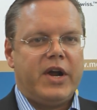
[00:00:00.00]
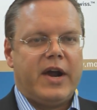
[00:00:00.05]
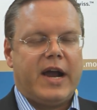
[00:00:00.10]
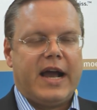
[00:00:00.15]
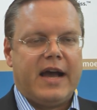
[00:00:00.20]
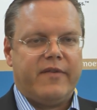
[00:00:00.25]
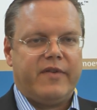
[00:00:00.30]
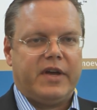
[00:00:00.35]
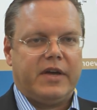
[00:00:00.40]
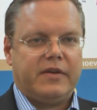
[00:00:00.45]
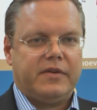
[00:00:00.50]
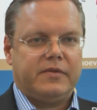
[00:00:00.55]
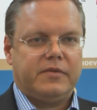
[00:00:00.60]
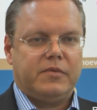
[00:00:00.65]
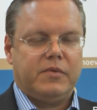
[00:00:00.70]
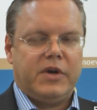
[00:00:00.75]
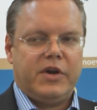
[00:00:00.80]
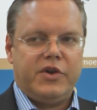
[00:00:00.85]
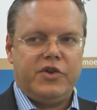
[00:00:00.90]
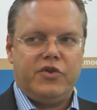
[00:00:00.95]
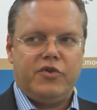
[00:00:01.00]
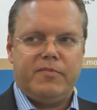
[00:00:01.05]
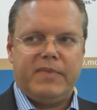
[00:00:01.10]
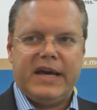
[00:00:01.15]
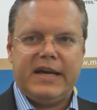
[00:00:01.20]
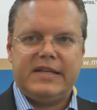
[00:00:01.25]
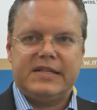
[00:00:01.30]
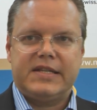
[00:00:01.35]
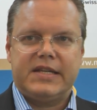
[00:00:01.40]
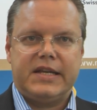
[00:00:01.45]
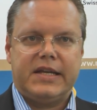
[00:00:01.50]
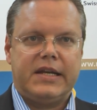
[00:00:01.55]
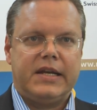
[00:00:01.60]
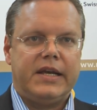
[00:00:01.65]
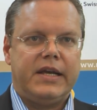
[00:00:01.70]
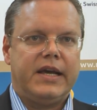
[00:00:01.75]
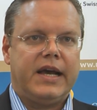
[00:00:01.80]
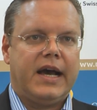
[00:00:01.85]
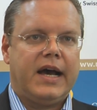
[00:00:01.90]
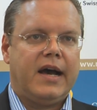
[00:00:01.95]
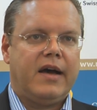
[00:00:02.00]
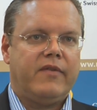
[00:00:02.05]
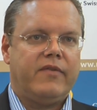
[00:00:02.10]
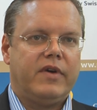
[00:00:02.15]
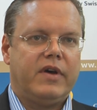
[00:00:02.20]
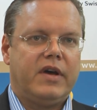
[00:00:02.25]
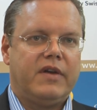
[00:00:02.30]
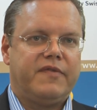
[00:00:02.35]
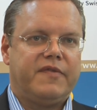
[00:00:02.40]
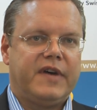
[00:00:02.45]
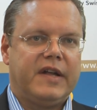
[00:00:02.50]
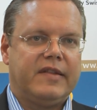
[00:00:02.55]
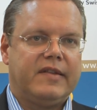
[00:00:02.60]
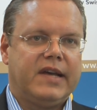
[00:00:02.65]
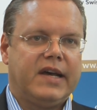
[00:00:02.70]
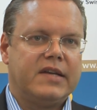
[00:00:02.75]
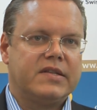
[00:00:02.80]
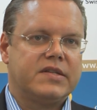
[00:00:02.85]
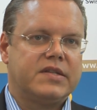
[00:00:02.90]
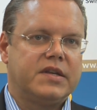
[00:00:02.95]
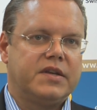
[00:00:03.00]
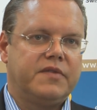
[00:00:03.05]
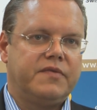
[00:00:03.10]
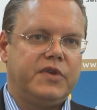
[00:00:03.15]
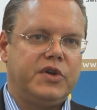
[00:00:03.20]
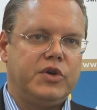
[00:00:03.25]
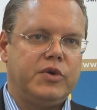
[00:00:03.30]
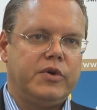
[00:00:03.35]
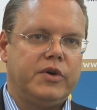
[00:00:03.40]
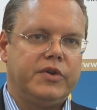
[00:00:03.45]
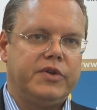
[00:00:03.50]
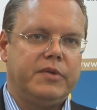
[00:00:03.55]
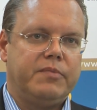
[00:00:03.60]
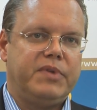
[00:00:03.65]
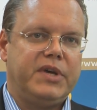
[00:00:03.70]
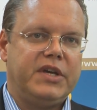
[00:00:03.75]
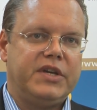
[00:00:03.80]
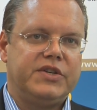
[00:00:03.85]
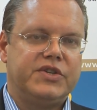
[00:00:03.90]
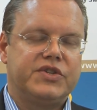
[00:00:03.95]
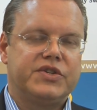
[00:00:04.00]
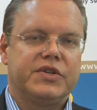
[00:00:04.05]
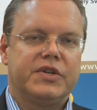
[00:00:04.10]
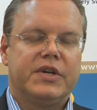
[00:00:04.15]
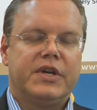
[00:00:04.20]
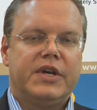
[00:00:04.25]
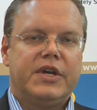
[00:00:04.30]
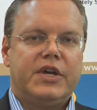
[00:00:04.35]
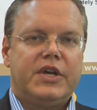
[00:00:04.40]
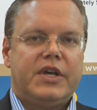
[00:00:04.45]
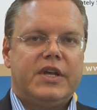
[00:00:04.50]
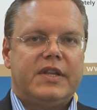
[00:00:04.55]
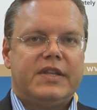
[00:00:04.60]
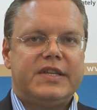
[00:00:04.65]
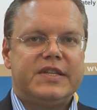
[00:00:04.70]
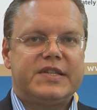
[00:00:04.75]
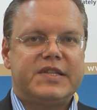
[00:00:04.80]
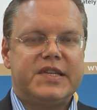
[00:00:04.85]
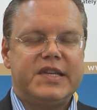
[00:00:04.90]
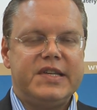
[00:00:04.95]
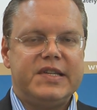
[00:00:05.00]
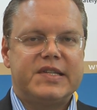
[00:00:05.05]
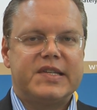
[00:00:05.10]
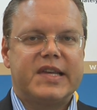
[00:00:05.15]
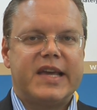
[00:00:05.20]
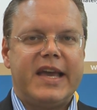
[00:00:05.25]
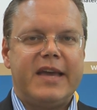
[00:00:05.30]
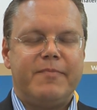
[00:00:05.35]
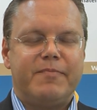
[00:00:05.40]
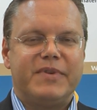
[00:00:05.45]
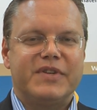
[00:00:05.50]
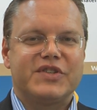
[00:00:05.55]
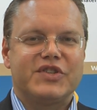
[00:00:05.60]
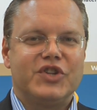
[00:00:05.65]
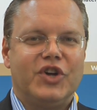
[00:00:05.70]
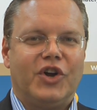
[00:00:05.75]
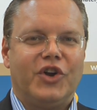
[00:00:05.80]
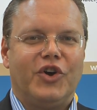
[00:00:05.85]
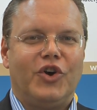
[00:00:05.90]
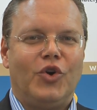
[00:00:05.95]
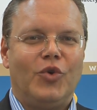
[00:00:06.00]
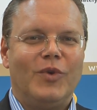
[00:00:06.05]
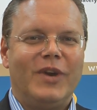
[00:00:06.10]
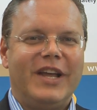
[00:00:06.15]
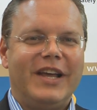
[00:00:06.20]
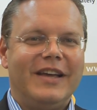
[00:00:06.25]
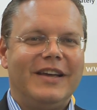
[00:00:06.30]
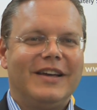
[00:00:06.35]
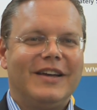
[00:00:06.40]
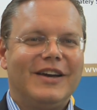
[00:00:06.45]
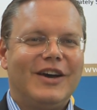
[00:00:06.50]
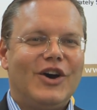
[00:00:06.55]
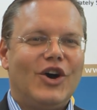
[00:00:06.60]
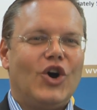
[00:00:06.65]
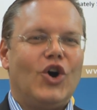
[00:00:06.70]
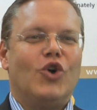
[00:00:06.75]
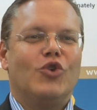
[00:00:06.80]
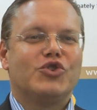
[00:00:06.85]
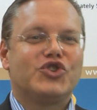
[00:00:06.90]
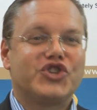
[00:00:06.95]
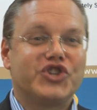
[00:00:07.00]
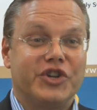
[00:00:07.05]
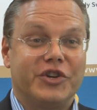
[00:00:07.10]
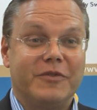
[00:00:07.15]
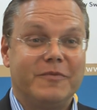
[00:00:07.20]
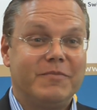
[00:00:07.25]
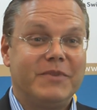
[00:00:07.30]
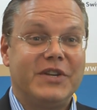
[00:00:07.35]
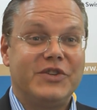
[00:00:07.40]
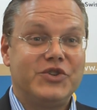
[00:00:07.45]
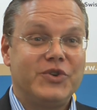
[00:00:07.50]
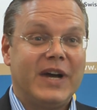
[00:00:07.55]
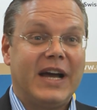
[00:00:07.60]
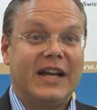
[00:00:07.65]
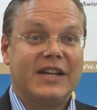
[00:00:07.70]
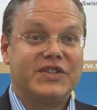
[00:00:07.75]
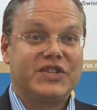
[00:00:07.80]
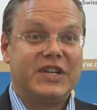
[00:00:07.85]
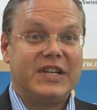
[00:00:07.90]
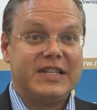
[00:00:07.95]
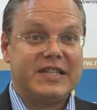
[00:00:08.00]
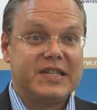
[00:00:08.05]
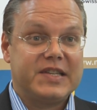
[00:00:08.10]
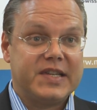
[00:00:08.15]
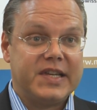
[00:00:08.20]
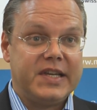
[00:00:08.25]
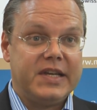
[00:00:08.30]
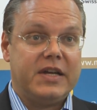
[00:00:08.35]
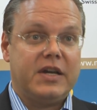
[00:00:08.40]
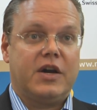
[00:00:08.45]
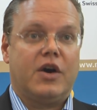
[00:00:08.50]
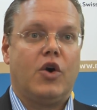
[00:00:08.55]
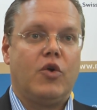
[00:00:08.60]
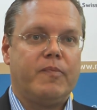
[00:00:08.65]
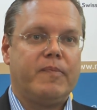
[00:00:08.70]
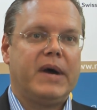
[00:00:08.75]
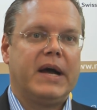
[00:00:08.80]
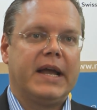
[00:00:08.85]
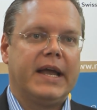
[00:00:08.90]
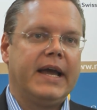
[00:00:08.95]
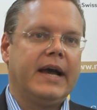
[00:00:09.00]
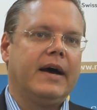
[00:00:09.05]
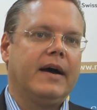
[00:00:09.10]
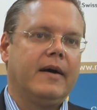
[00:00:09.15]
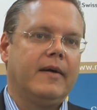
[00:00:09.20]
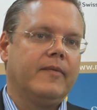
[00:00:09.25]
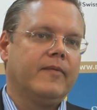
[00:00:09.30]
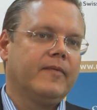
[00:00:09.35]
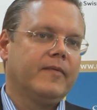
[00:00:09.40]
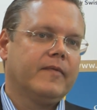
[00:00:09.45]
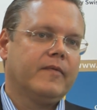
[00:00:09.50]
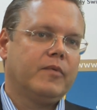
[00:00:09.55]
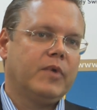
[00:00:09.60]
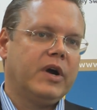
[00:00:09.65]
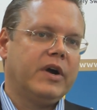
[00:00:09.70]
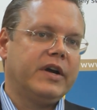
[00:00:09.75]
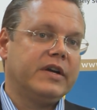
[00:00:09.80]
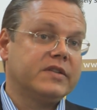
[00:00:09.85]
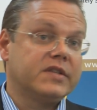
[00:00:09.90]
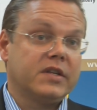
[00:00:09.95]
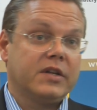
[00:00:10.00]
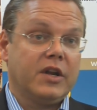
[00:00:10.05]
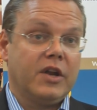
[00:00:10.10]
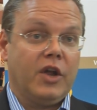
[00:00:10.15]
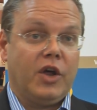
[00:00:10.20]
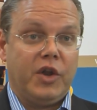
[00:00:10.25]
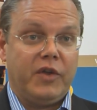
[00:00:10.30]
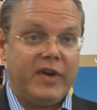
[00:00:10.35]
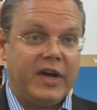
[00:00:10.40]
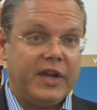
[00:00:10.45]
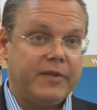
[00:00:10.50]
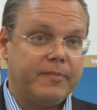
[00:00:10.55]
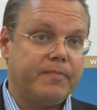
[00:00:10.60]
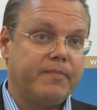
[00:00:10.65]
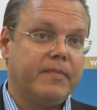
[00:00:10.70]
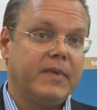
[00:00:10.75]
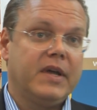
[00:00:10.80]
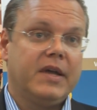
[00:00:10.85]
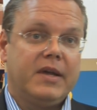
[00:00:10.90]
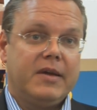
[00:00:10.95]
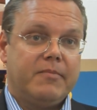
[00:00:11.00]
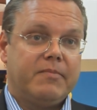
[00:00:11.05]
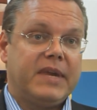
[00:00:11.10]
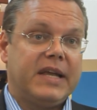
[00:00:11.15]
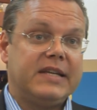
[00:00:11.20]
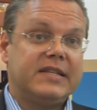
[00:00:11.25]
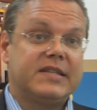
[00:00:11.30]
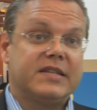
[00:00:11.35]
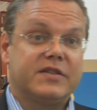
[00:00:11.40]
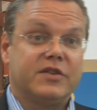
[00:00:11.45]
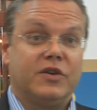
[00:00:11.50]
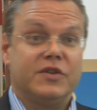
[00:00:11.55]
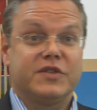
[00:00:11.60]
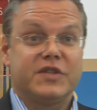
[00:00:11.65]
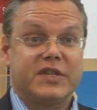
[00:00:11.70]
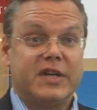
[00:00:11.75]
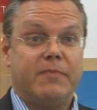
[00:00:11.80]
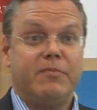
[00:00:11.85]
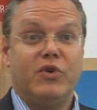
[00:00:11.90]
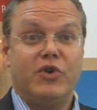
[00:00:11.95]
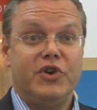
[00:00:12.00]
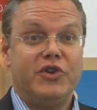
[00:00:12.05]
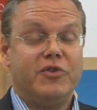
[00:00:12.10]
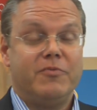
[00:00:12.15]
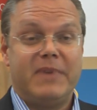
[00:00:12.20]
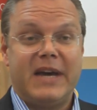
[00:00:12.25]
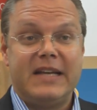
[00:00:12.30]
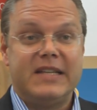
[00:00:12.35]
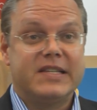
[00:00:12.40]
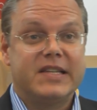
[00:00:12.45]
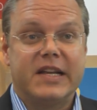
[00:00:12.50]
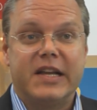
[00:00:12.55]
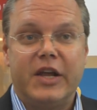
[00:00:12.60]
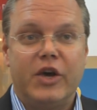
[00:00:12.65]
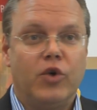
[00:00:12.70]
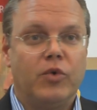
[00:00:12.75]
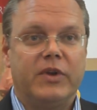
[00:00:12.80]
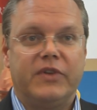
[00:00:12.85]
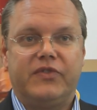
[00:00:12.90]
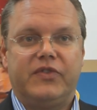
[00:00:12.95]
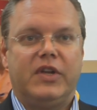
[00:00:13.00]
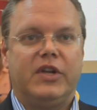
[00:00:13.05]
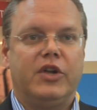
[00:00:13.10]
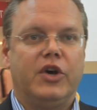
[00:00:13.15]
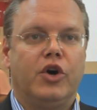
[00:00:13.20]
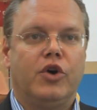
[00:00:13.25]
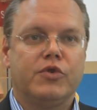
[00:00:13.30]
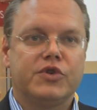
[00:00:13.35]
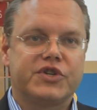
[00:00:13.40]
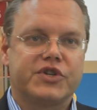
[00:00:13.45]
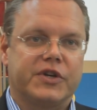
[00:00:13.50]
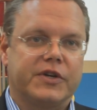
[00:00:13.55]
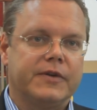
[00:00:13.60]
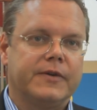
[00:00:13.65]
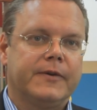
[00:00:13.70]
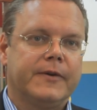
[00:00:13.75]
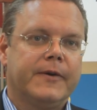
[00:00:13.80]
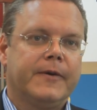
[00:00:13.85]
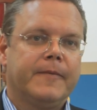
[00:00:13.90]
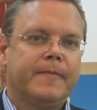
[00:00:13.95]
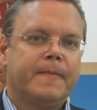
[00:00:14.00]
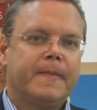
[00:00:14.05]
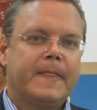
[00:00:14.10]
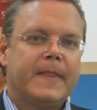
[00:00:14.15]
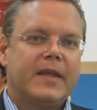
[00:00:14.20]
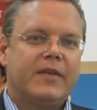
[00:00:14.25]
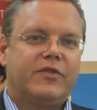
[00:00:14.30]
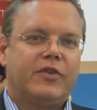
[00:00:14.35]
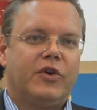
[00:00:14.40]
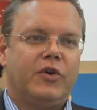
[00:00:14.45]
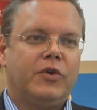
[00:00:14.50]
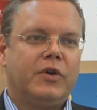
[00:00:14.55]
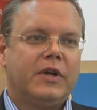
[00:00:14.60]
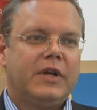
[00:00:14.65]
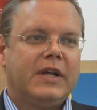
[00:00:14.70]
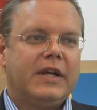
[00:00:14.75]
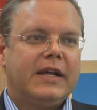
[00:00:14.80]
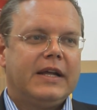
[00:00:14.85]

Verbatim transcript: we're having, where you basically have a fantastic view of the beach, the seascape is not only ocean, but you actually see Koh Phangan, whereas in a lot of other places on Samui, you basically only see the ocean. So,